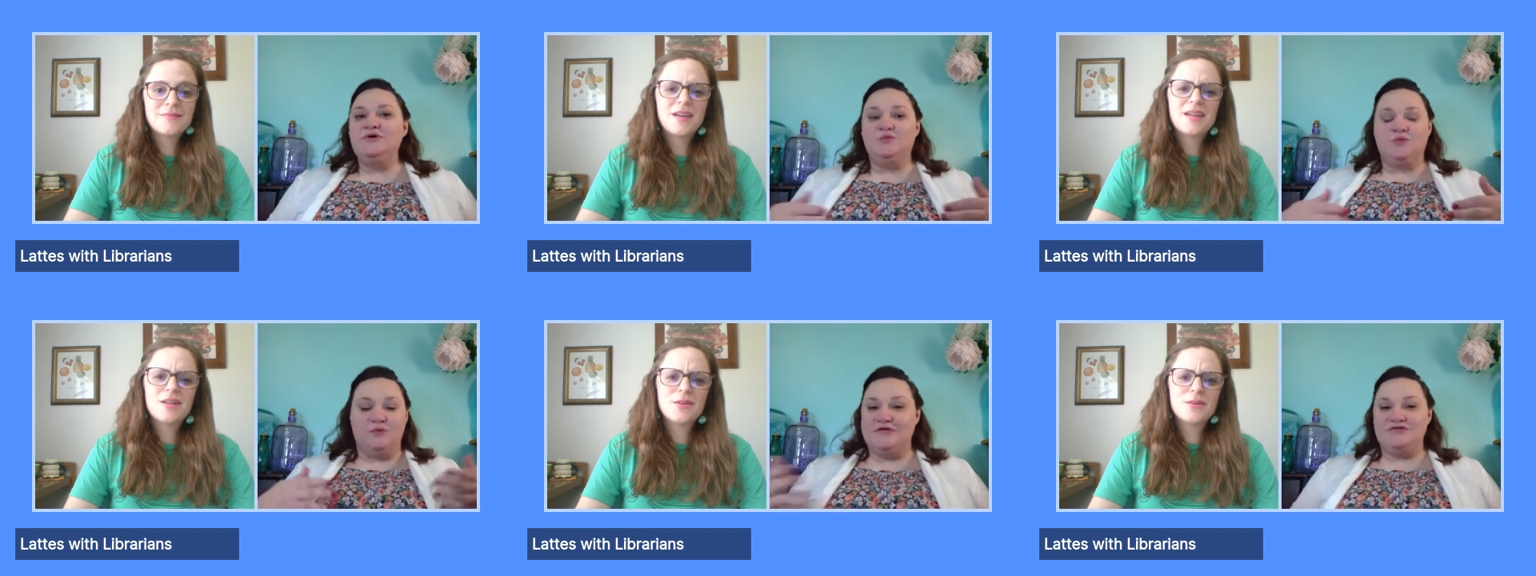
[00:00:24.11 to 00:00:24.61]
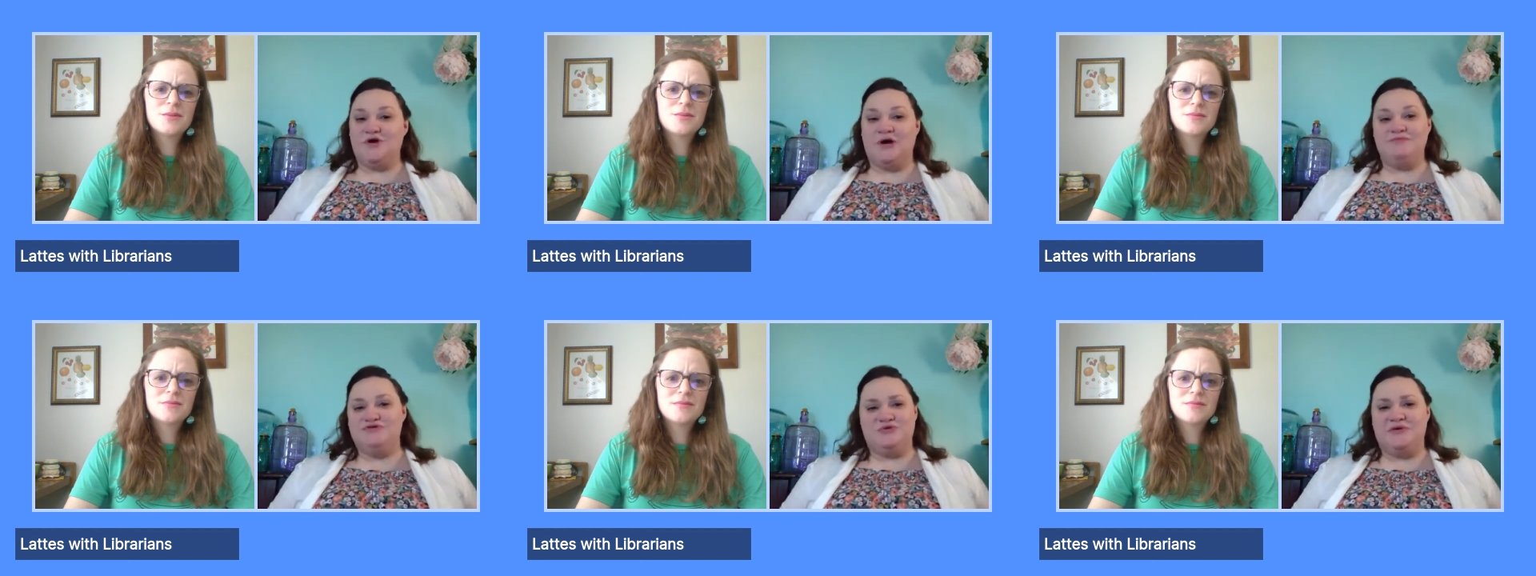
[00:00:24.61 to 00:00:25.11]
Speaker 1: when we
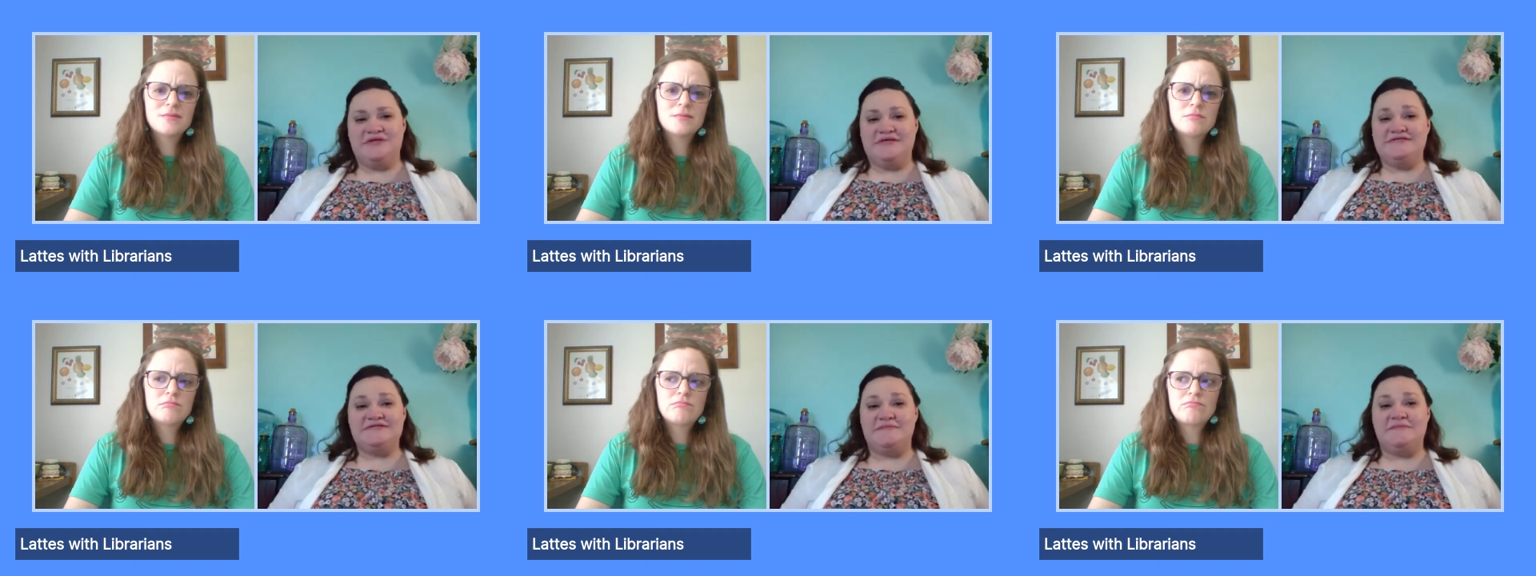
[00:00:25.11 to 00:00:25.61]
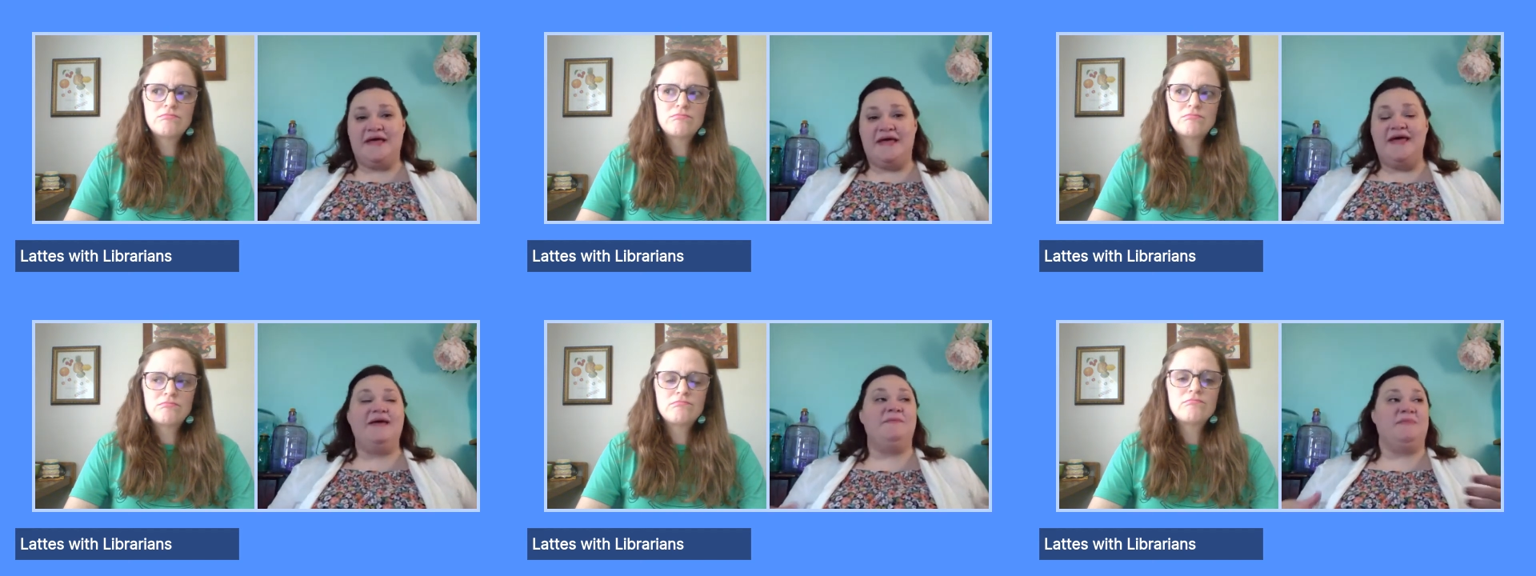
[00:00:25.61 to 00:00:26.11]
stop doing this
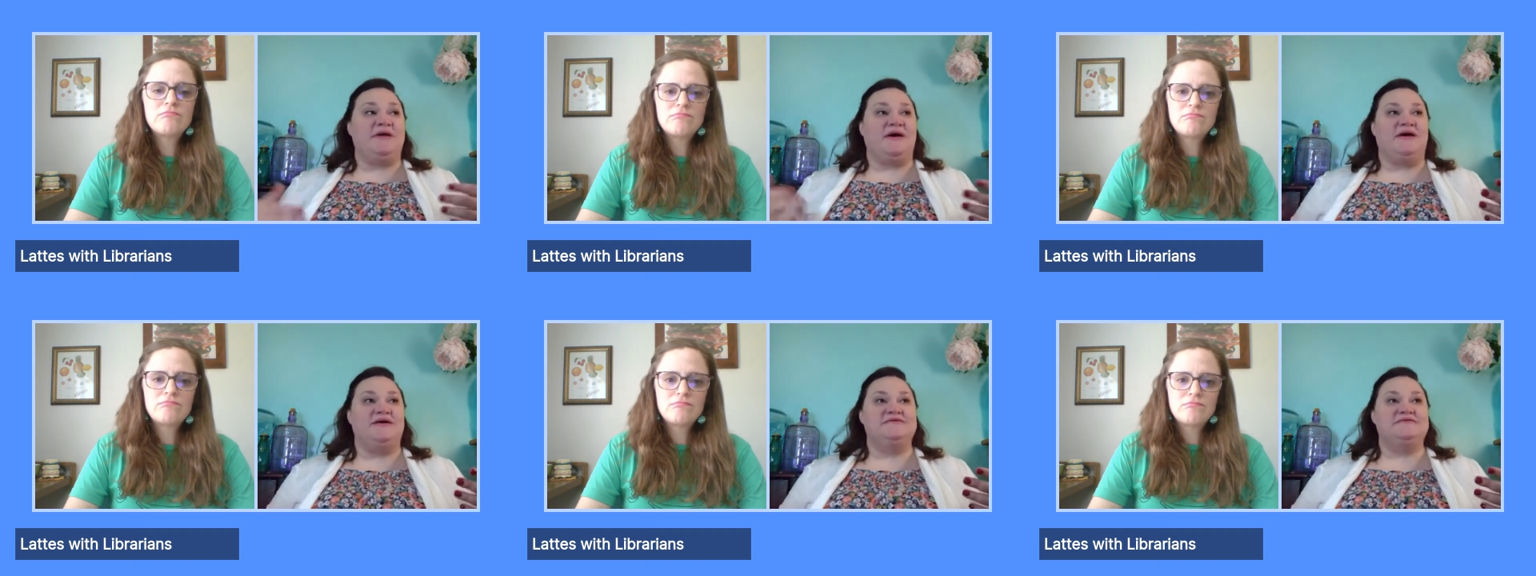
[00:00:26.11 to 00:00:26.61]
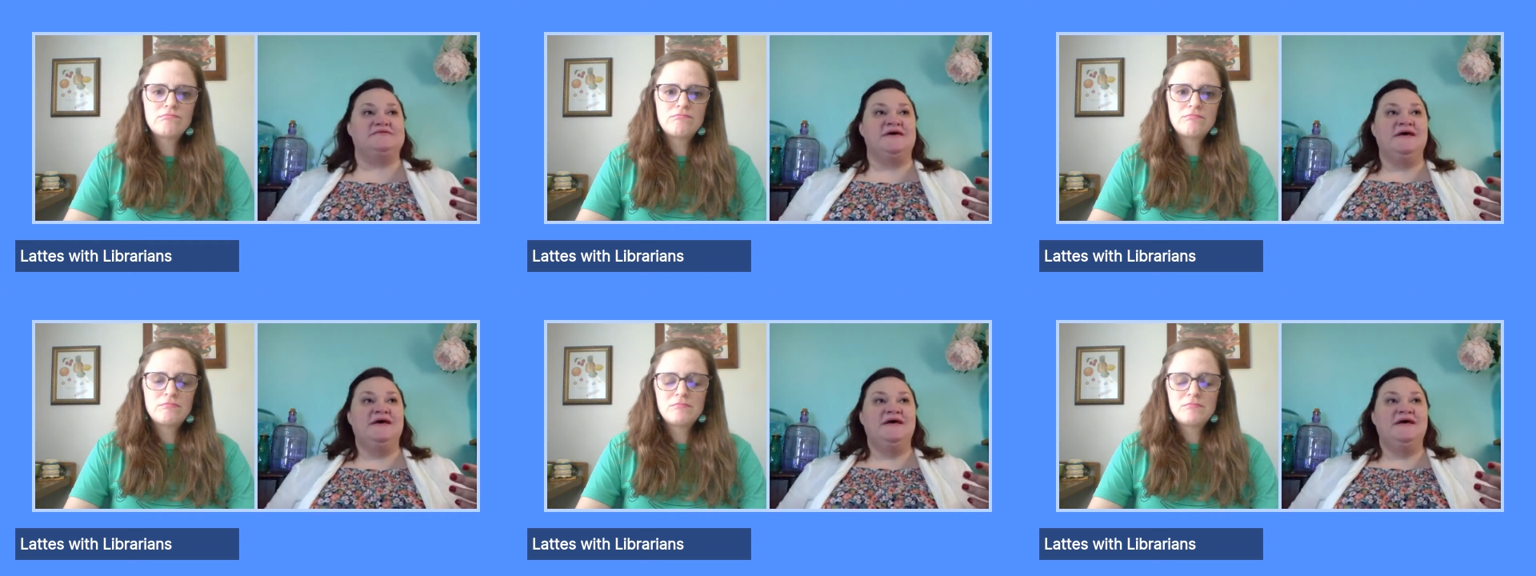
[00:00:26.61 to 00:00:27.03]
someday because